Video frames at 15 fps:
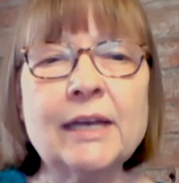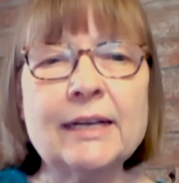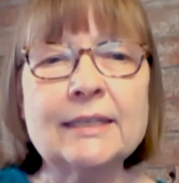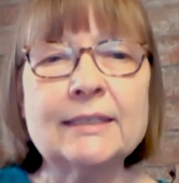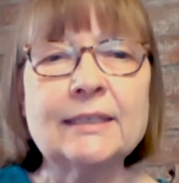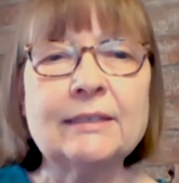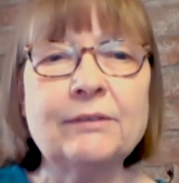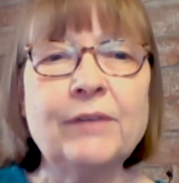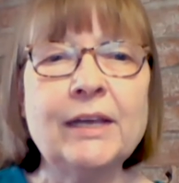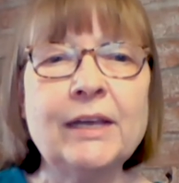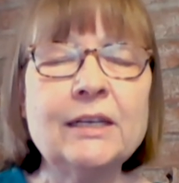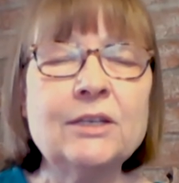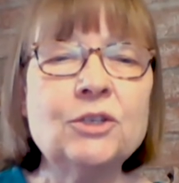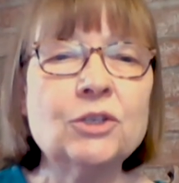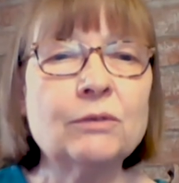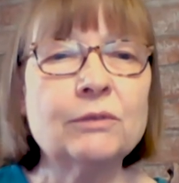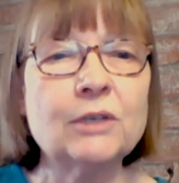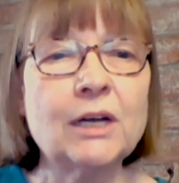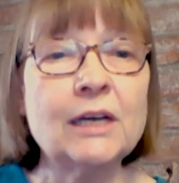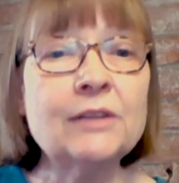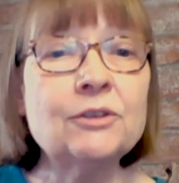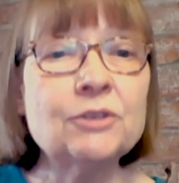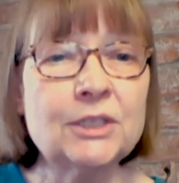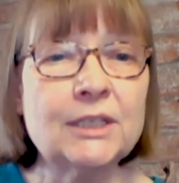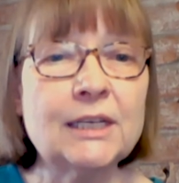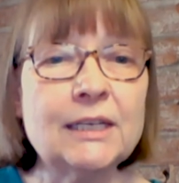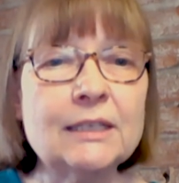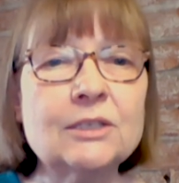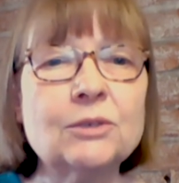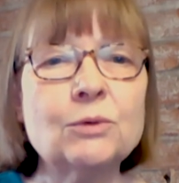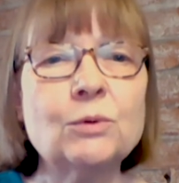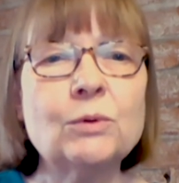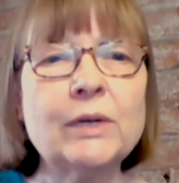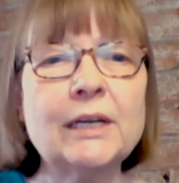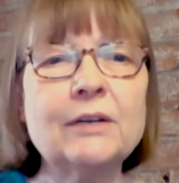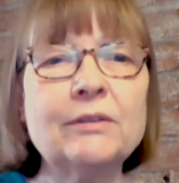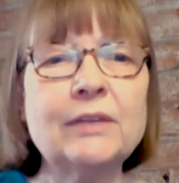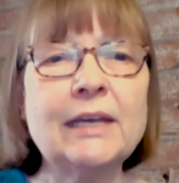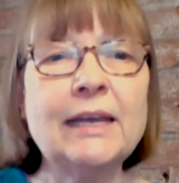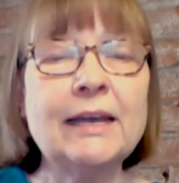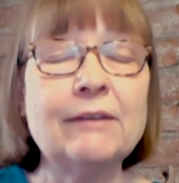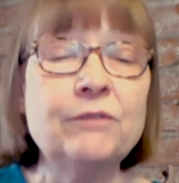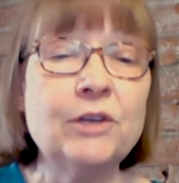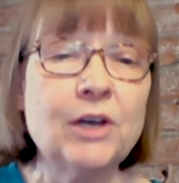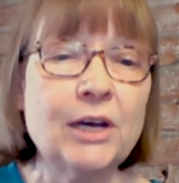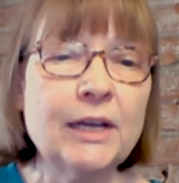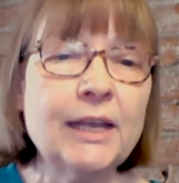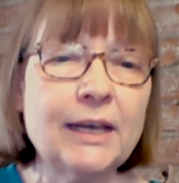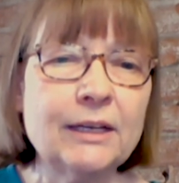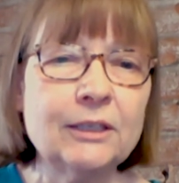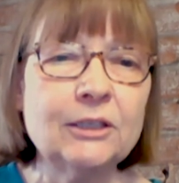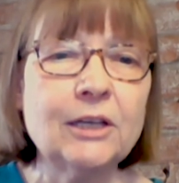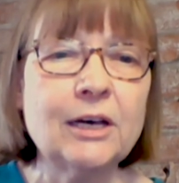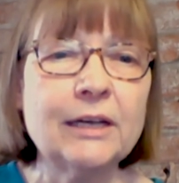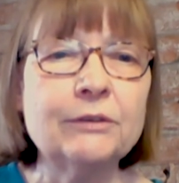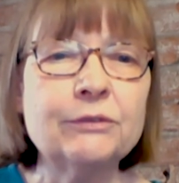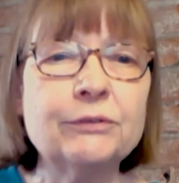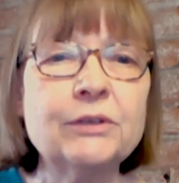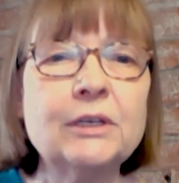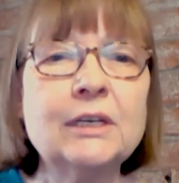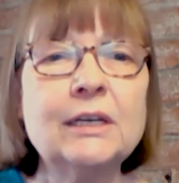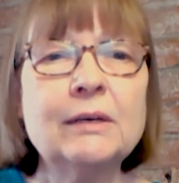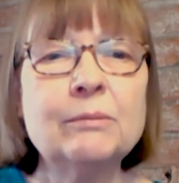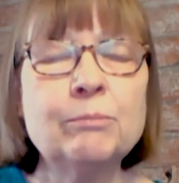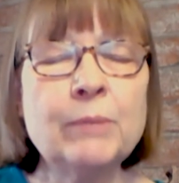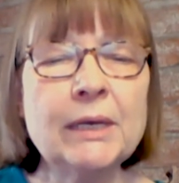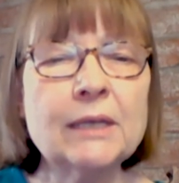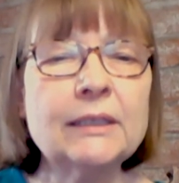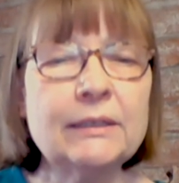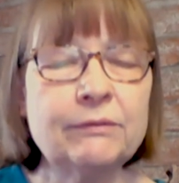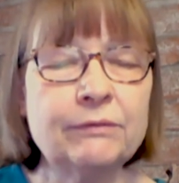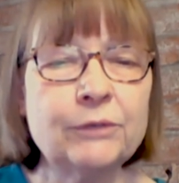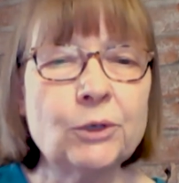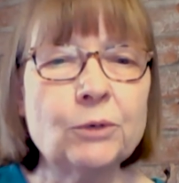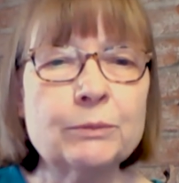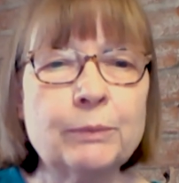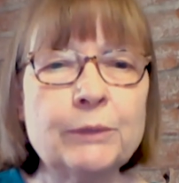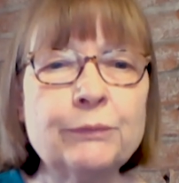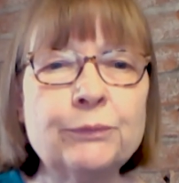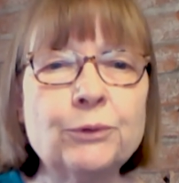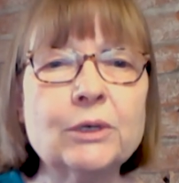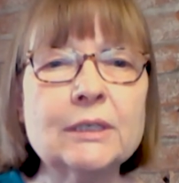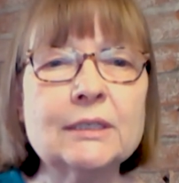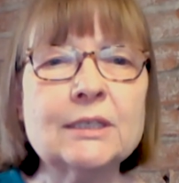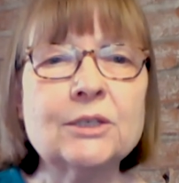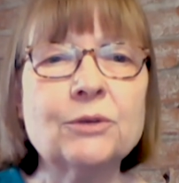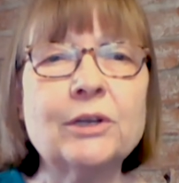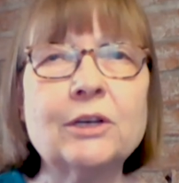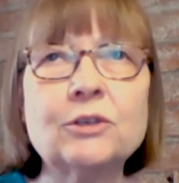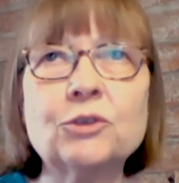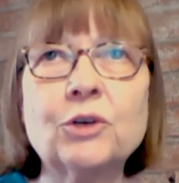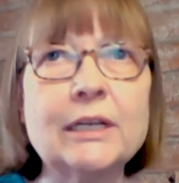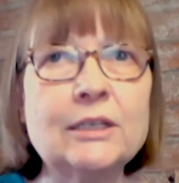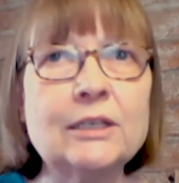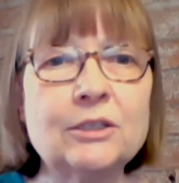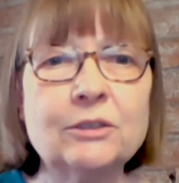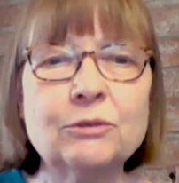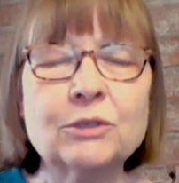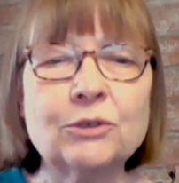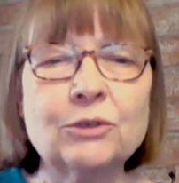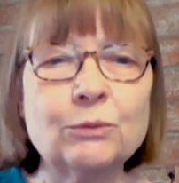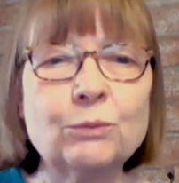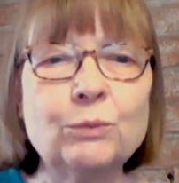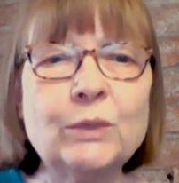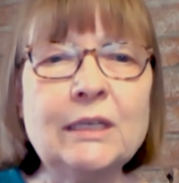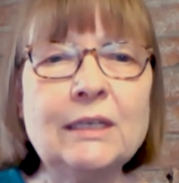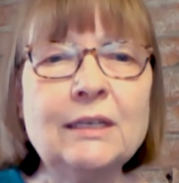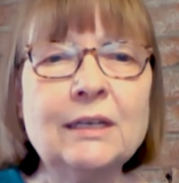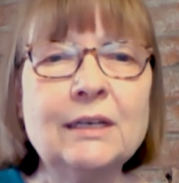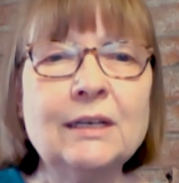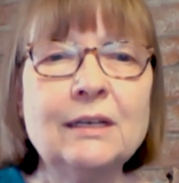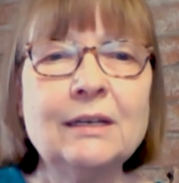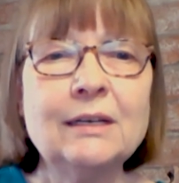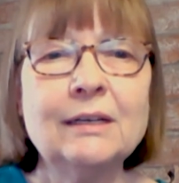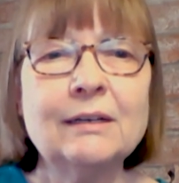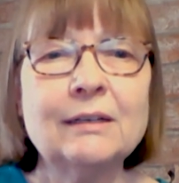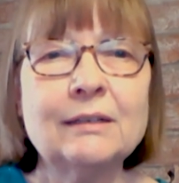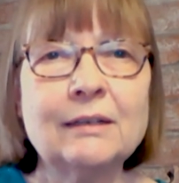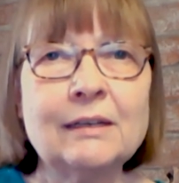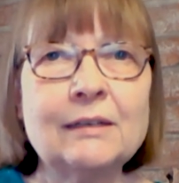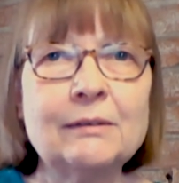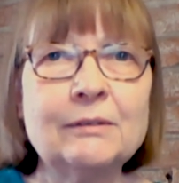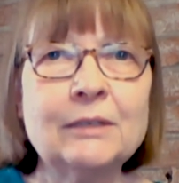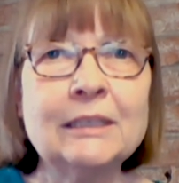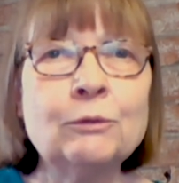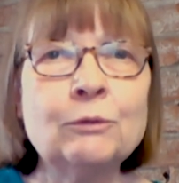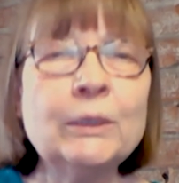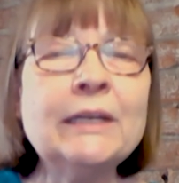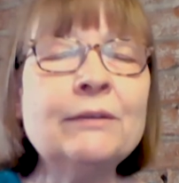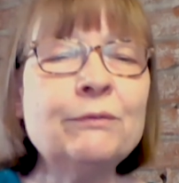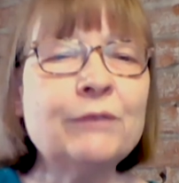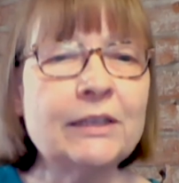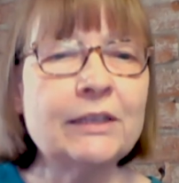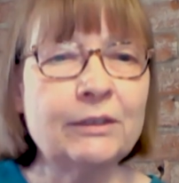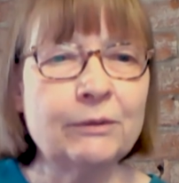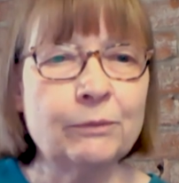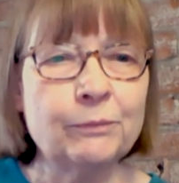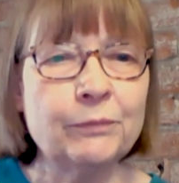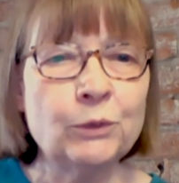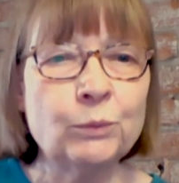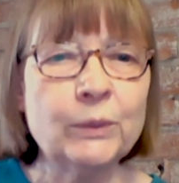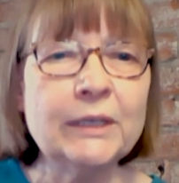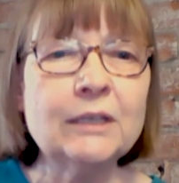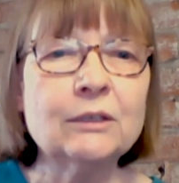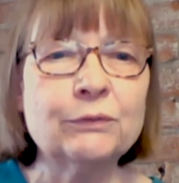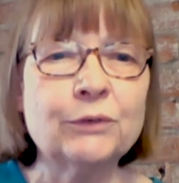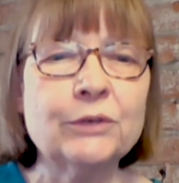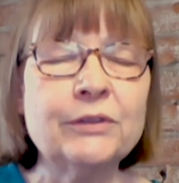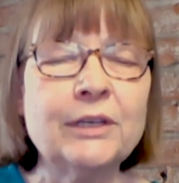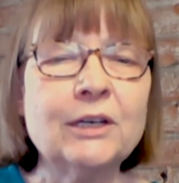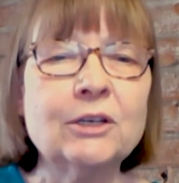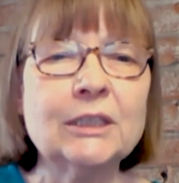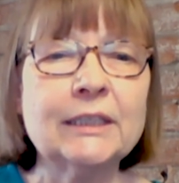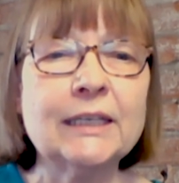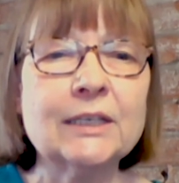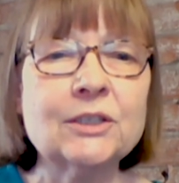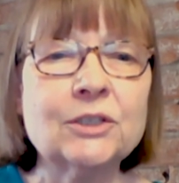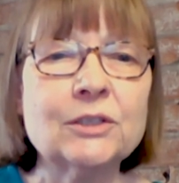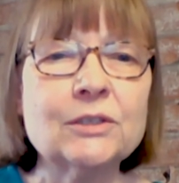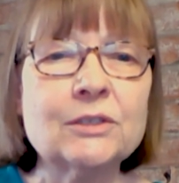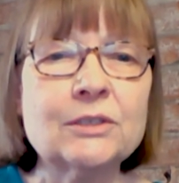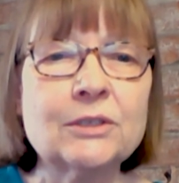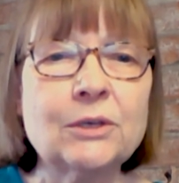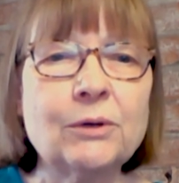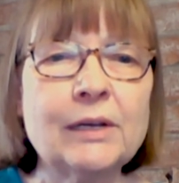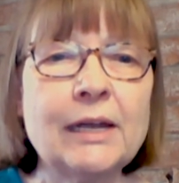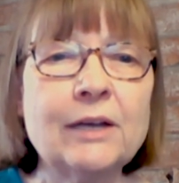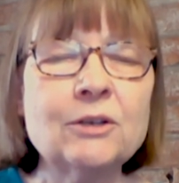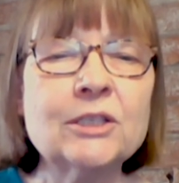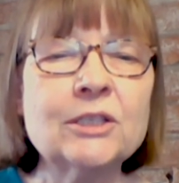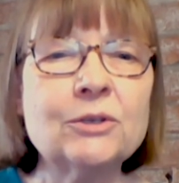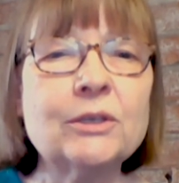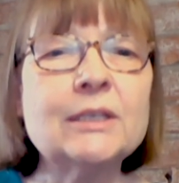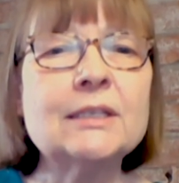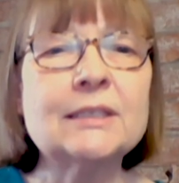has the advantage over other states where they have not had a lot of mail in votes before. And so they're trying to sort of re uh, reinvent the, the wheel for their elections. So Arizona is